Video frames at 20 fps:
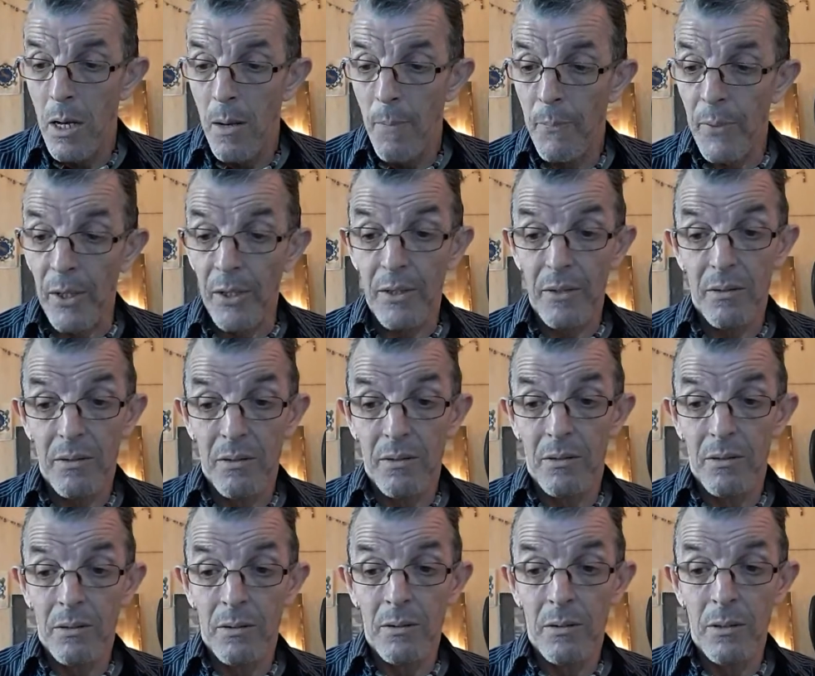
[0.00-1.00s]
But
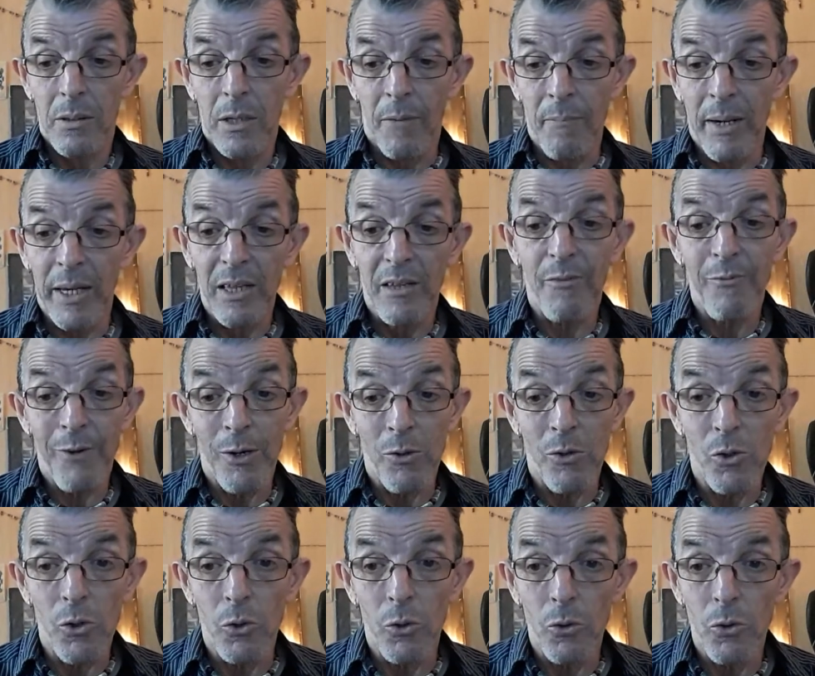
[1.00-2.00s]
I made the phone
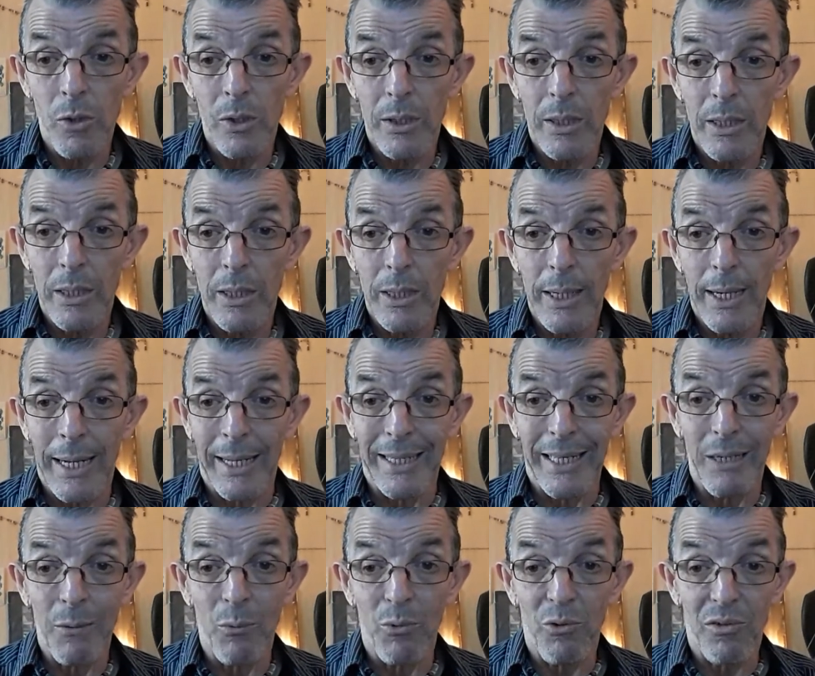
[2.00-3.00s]
call and
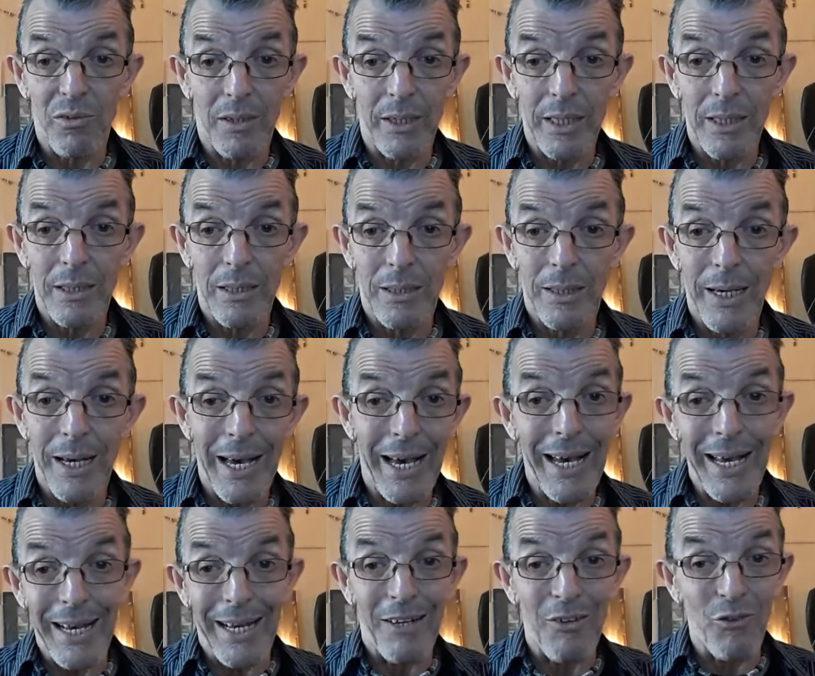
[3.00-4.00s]
it was like,
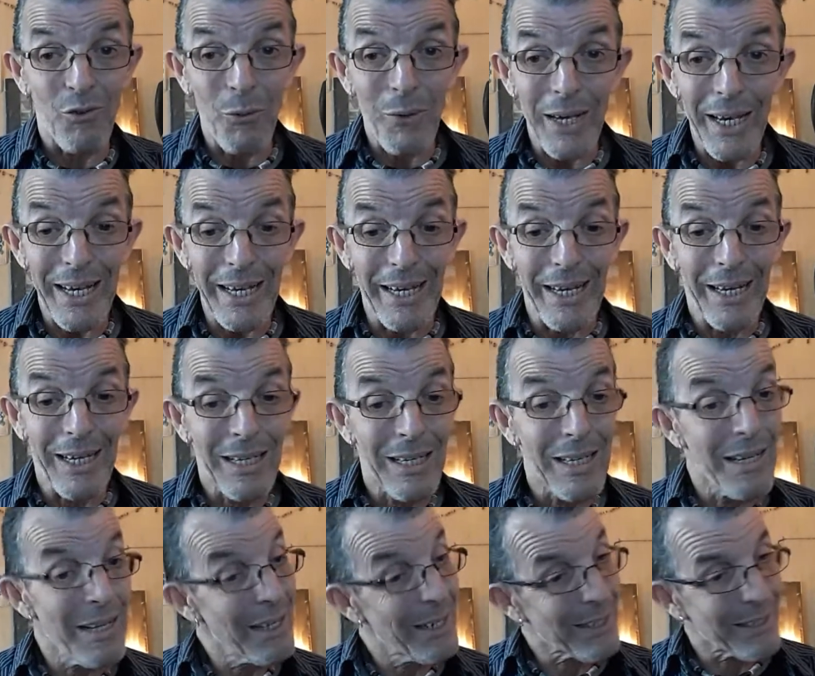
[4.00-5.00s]
hey, it's okay,
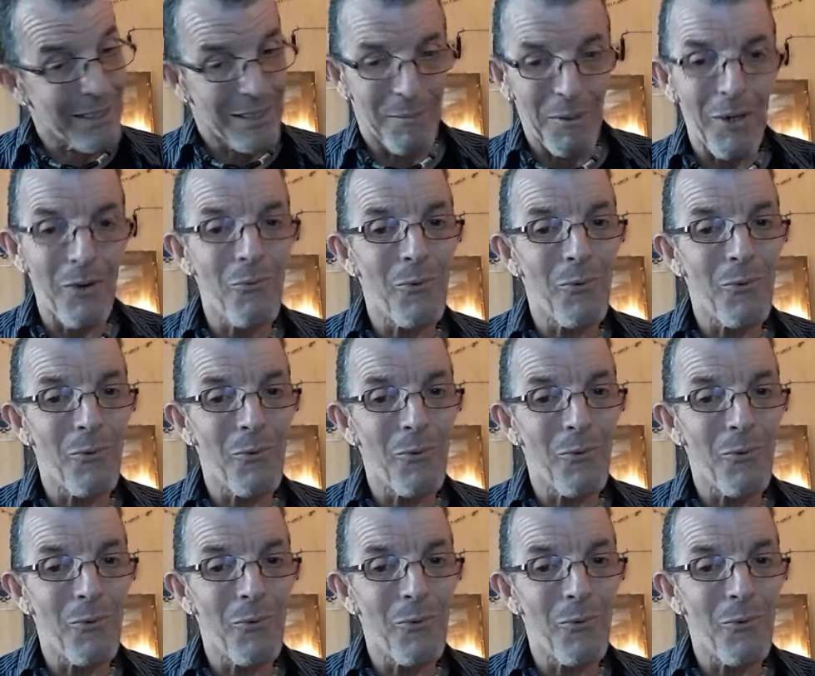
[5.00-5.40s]
come up